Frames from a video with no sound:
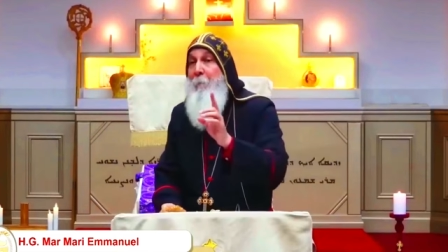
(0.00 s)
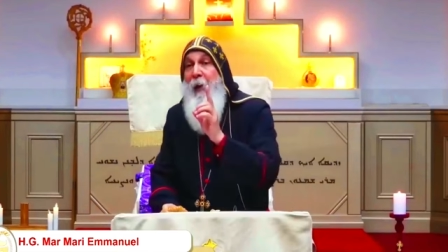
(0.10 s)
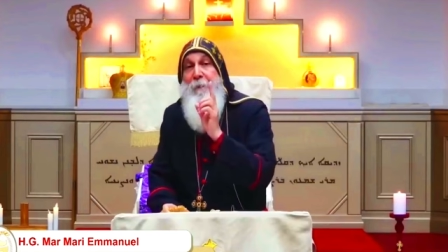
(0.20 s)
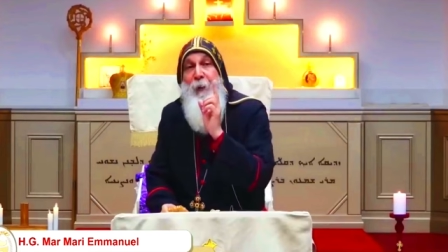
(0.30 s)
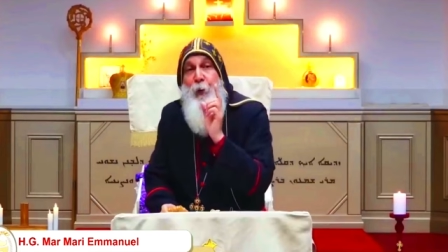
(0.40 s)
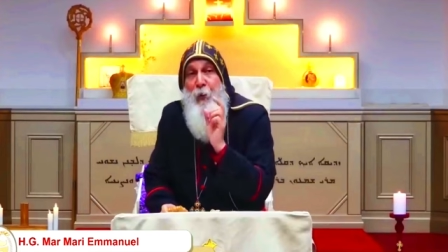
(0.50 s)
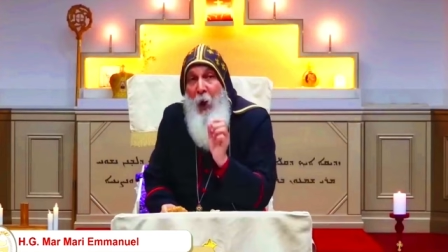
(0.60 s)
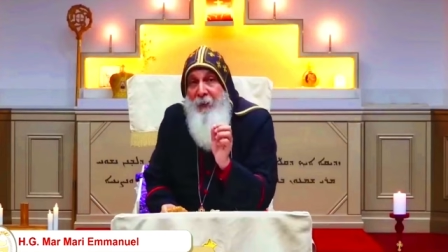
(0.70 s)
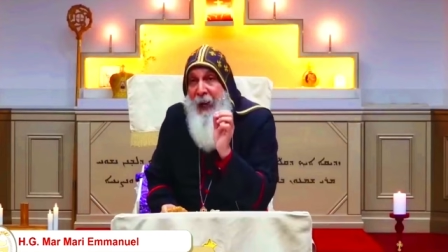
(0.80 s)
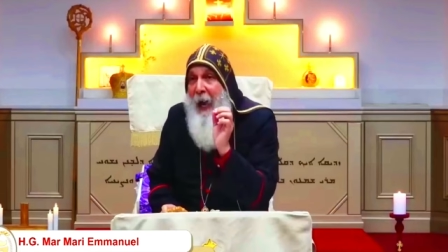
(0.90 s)
But if you do
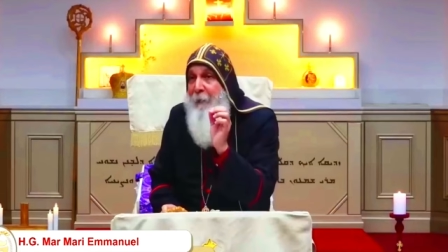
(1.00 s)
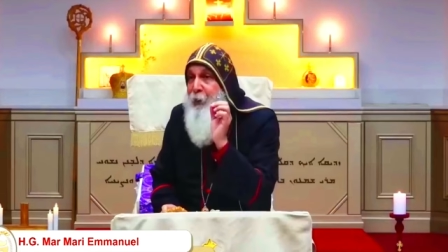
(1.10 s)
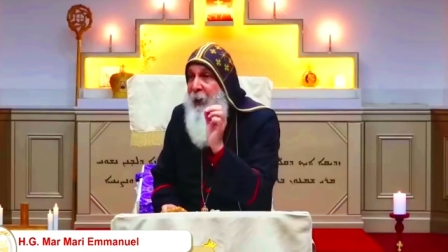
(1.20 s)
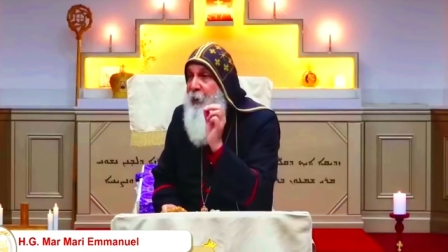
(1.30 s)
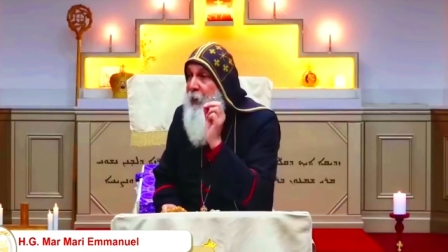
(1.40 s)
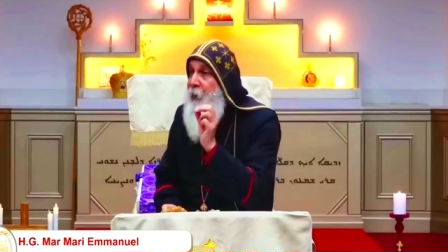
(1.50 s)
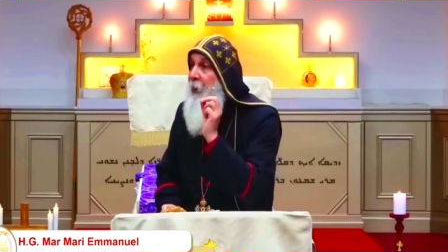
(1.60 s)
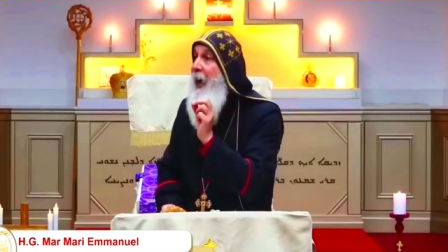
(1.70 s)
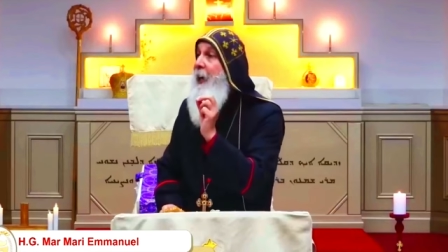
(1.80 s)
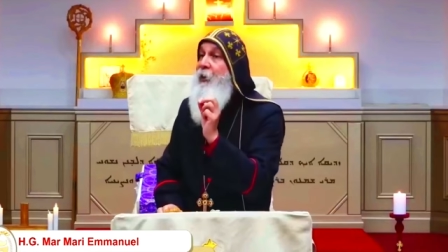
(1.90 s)
not have Jesus
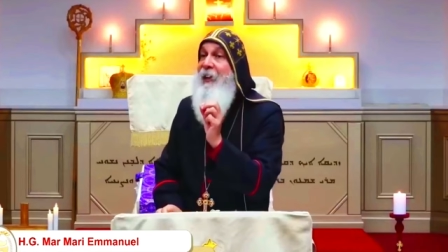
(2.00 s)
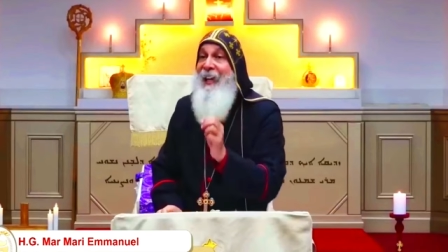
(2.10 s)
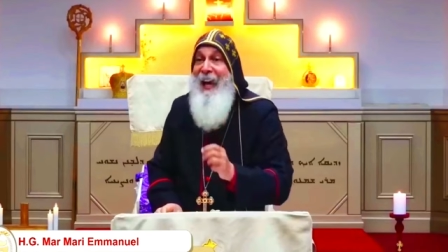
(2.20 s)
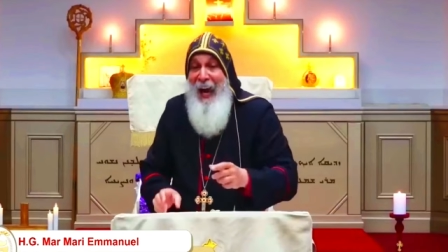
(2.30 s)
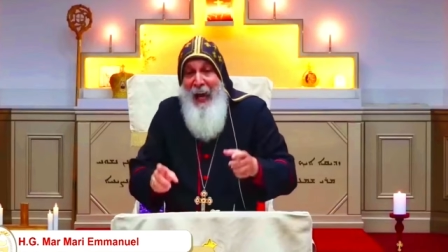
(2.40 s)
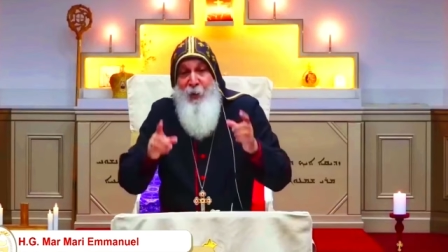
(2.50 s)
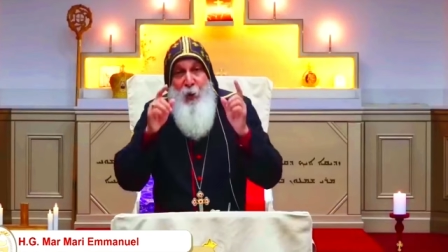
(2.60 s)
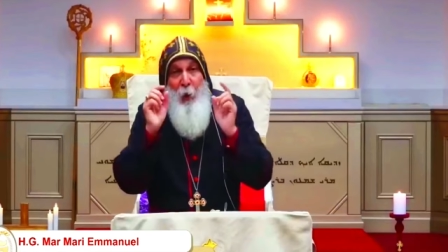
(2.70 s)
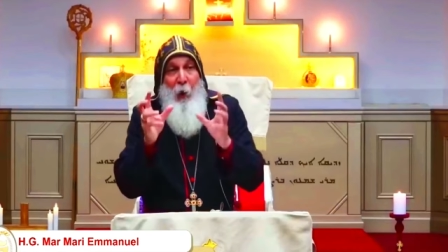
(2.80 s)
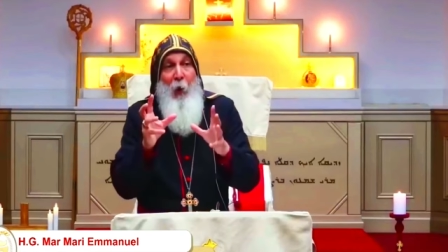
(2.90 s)
Christ
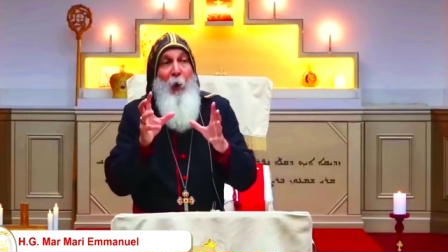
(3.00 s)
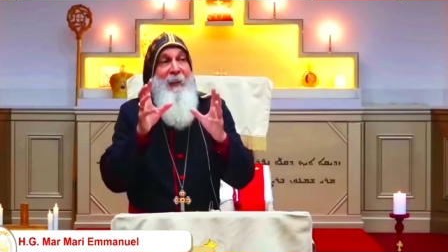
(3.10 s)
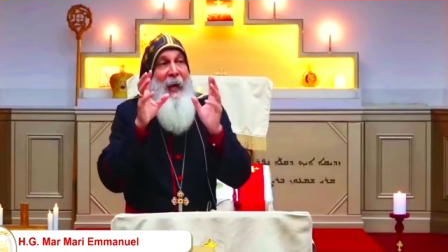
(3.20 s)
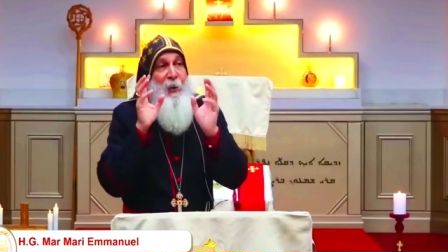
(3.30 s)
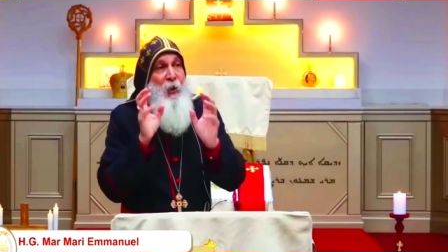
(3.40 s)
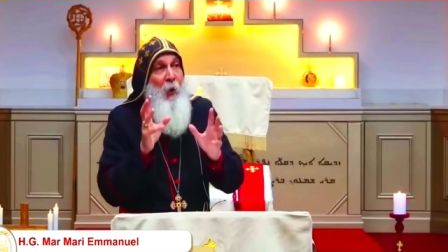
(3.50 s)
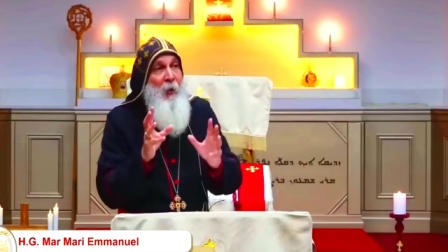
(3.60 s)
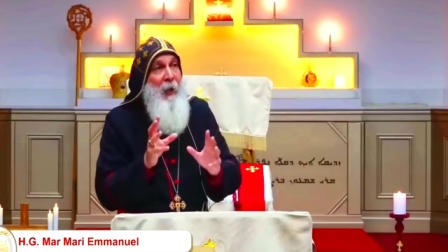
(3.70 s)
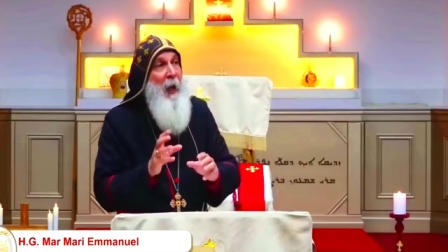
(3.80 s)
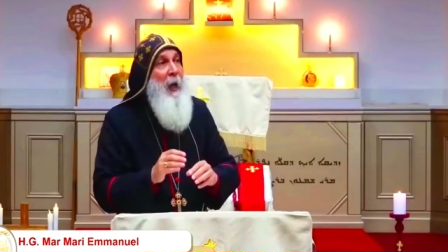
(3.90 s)
as your Lord, as your
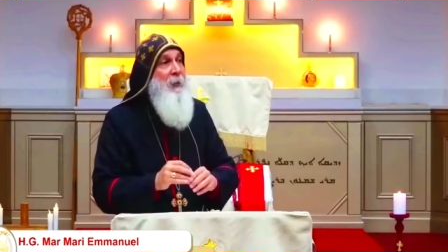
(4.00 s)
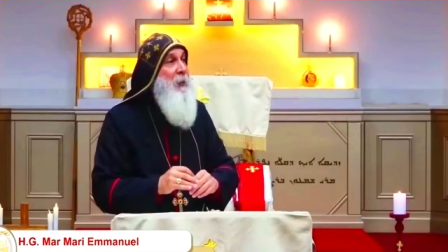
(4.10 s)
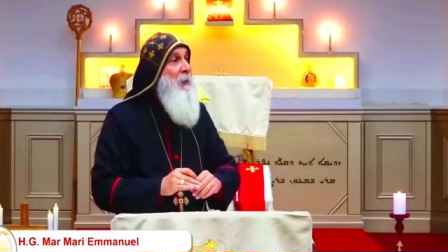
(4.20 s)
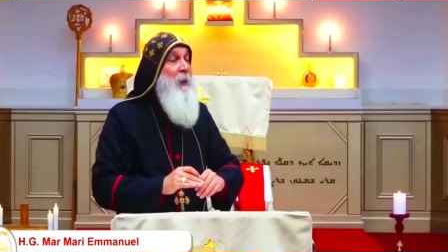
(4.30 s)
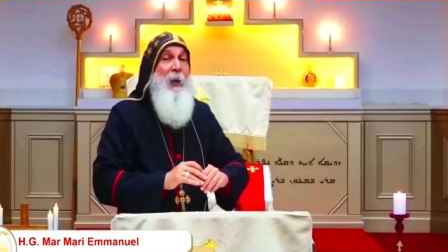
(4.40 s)
God,